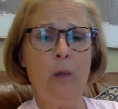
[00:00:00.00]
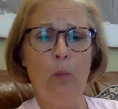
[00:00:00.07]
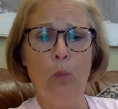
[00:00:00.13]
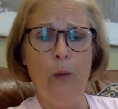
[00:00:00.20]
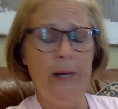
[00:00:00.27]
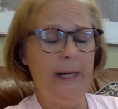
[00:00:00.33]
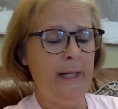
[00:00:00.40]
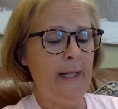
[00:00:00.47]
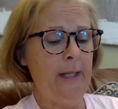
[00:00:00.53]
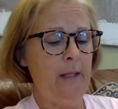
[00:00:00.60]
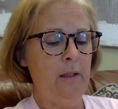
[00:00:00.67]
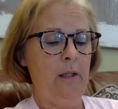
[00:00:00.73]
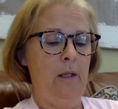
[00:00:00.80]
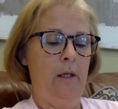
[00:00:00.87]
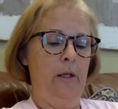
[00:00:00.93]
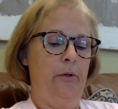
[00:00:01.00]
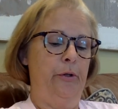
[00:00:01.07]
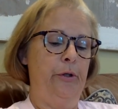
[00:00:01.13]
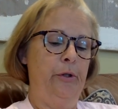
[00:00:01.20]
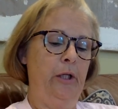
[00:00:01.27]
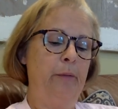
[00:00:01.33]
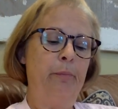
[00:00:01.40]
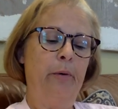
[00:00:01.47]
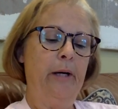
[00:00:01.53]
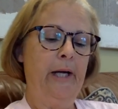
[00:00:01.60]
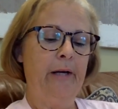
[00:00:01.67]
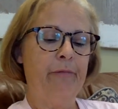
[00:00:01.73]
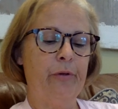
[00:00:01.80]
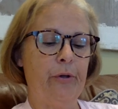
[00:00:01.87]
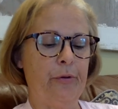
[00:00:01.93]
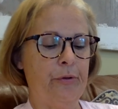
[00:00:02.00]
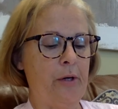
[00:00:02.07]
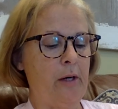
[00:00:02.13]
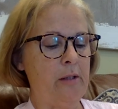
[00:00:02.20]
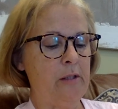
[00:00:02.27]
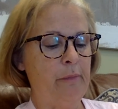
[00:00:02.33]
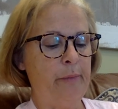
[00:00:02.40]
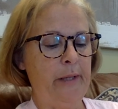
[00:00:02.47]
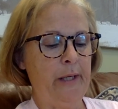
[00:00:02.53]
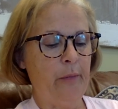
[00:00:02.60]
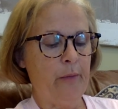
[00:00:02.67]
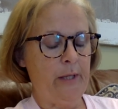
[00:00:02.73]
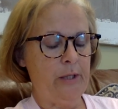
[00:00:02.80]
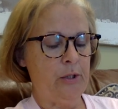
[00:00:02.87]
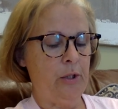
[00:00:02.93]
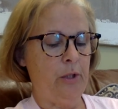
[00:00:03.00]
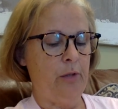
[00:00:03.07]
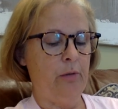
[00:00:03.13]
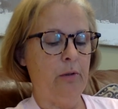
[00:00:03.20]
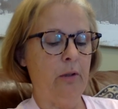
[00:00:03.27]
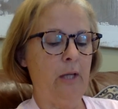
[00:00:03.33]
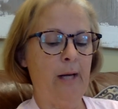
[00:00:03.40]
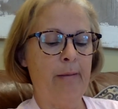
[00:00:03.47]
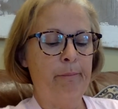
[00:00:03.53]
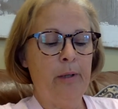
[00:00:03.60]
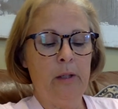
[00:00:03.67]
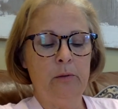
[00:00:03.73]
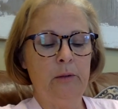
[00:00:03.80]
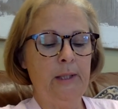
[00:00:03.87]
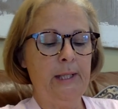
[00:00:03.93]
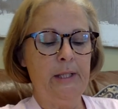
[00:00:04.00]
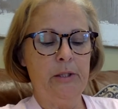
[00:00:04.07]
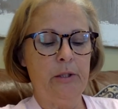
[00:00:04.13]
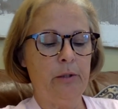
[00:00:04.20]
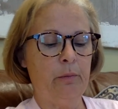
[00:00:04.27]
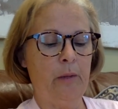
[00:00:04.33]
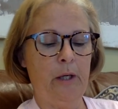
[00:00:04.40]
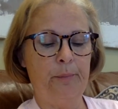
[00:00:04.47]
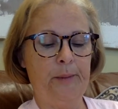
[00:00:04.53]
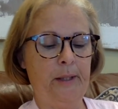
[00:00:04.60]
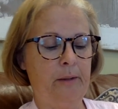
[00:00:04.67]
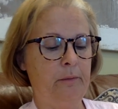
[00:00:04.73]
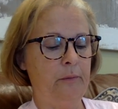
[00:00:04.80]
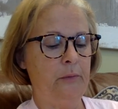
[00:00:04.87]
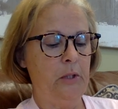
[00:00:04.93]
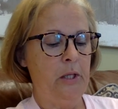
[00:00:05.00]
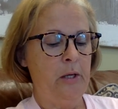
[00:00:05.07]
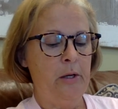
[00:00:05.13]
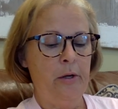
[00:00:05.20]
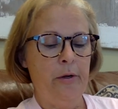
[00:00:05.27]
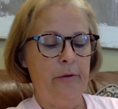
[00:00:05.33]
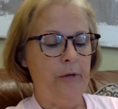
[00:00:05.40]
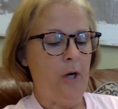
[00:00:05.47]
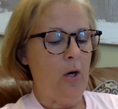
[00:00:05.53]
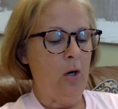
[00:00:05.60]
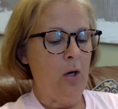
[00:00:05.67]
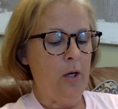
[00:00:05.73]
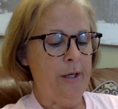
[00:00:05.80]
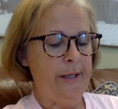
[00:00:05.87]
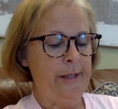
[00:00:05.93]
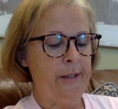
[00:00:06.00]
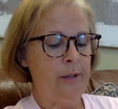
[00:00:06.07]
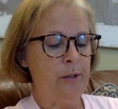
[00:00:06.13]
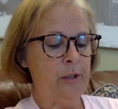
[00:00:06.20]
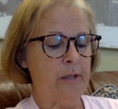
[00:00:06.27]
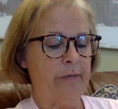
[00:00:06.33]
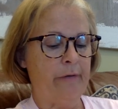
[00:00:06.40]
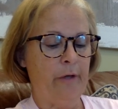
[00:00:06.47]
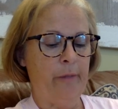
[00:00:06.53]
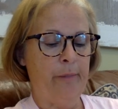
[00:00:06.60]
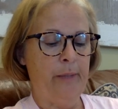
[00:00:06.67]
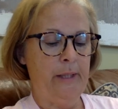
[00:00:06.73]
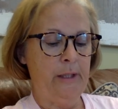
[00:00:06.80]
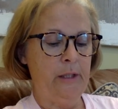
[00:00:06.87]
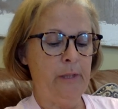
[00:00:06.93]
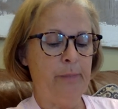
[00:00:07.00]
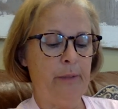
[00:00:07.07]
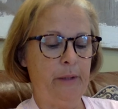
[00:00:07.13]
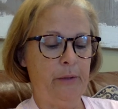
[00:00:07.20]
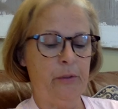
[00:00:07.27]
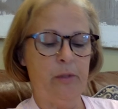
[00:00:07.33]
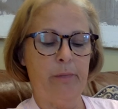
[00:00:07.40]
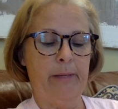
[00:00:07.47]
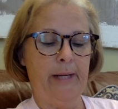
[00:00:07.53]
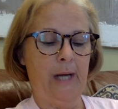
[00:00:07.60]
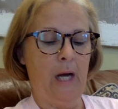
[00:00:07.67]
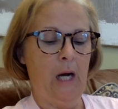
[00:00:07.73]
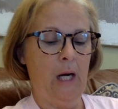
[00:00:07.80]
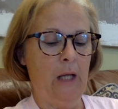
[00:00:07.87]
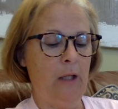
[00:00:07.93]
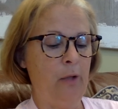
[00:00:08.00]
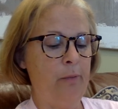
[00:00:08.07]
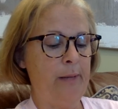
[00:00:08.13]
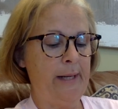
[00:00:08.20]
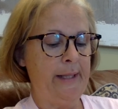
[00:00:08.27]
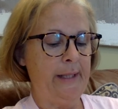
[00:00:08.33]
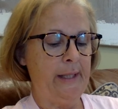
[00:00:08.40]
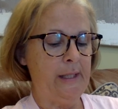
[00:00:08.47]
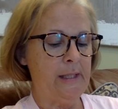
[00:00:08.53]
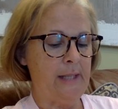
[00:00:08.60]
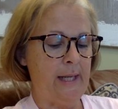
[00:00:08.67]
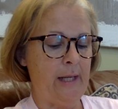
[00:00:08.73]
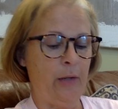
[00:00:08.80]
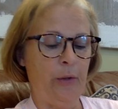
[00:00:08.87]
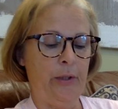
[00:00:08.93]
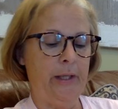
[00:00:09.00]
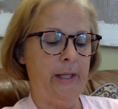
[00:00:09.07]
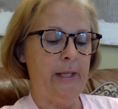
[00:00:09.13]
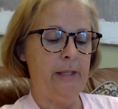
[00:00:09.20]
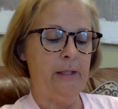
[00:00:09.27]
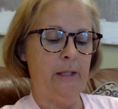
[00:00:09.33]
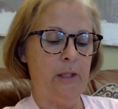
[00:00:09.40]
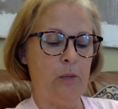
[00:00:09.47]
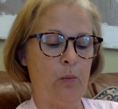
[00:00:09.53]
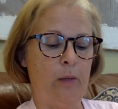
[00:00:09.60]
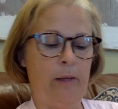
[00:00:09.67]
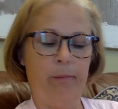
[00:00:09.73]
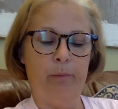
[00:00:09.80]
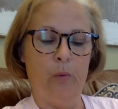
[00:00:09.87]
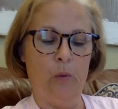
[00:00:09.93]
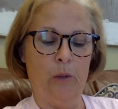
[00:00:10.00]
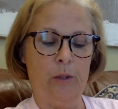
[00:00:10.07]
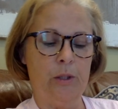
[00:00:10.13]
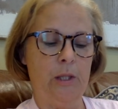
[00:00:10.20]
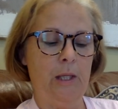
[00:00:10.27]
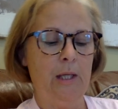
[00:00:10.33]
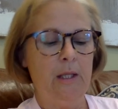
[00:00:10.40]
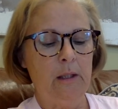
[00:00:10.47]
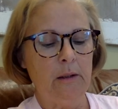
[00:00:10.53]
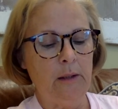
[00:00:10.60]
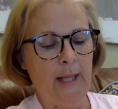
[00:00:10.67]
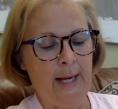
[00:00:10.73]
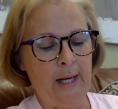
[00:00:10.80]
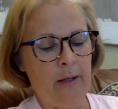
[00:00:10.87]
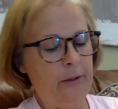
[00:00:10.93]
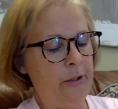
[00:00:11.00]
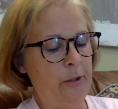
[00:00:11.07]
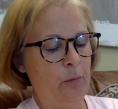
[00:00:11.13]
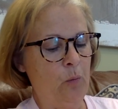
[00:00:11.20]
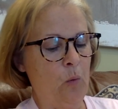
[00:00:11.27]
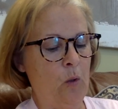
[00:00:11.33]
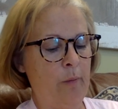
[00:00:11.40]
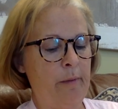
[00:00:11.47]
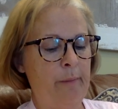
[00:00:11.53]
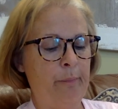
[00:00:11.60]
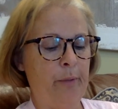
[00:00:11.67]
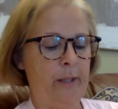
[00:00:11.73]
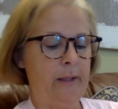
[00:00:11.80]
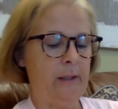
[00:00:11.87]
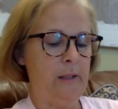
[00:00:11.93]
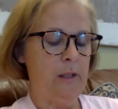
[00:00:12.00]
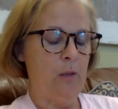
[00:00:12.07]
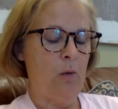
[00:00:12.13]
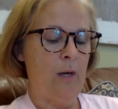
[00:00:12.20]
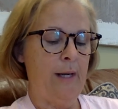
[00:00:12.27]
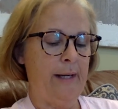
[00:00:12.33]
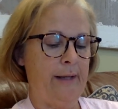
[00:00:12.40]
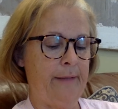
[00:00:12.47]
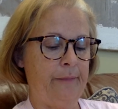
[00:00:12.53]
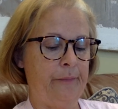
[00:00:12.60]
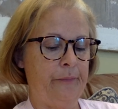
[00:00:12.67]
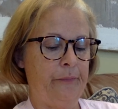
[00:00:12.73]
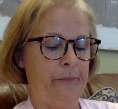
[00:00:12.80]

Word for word: Winnie, newly brave with her thoughts of being rescued, climbed boldly into the rowboat. The hard heels of her buttoned boots made a hollow banging sound against its wet boards, loud in the warm and breathless quiet.